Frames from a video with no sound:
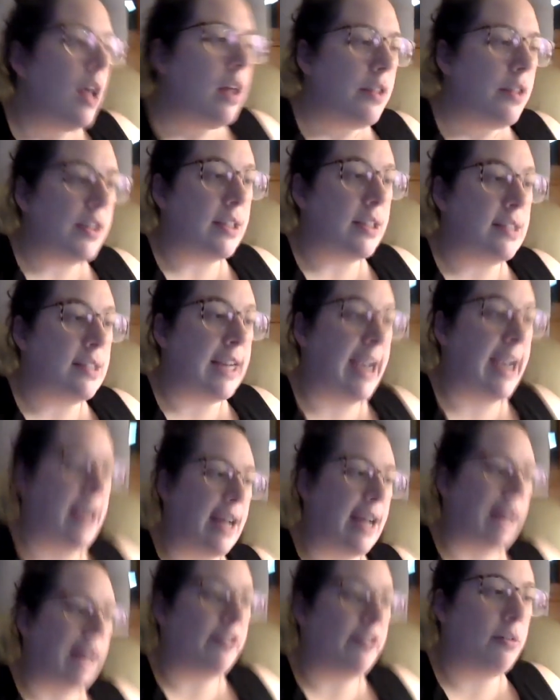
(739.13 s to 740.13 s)
The state
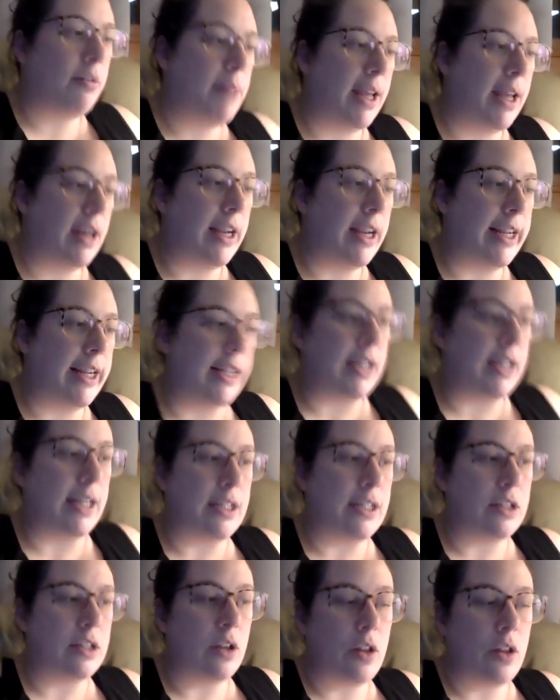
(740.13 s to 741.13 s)
government
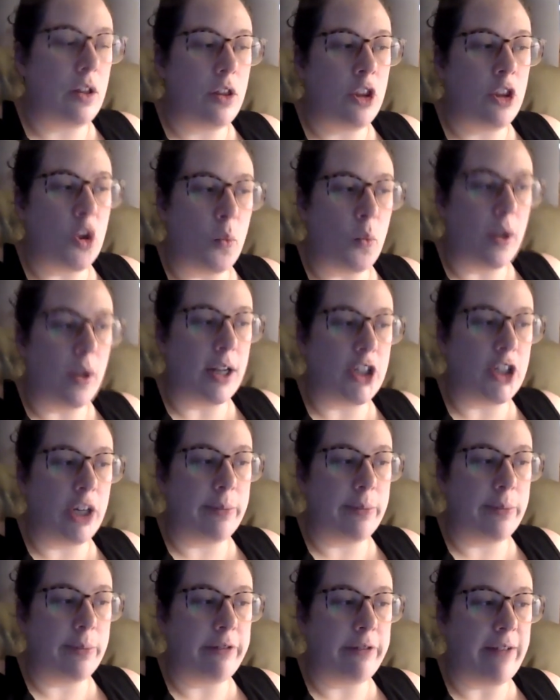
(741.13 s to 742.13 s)
is the ones who
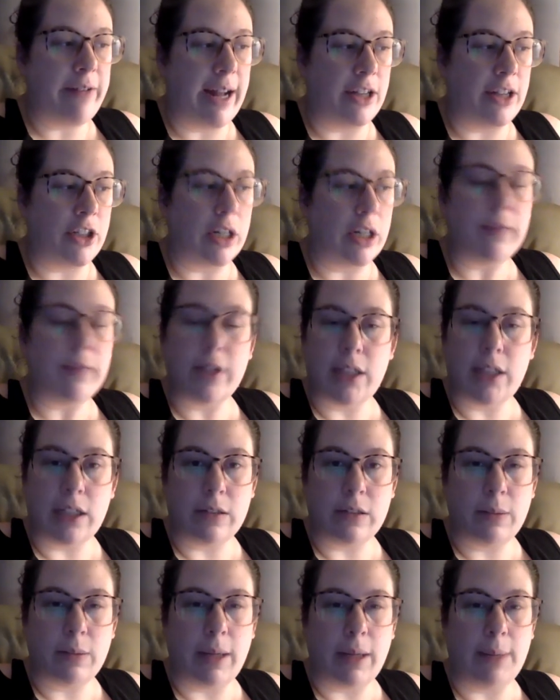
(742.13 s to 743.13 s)
provide services
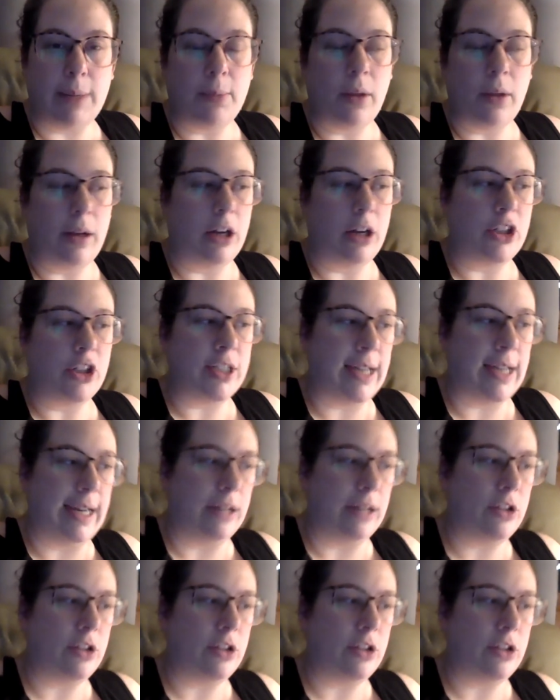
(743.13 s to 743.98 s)
for people in our state.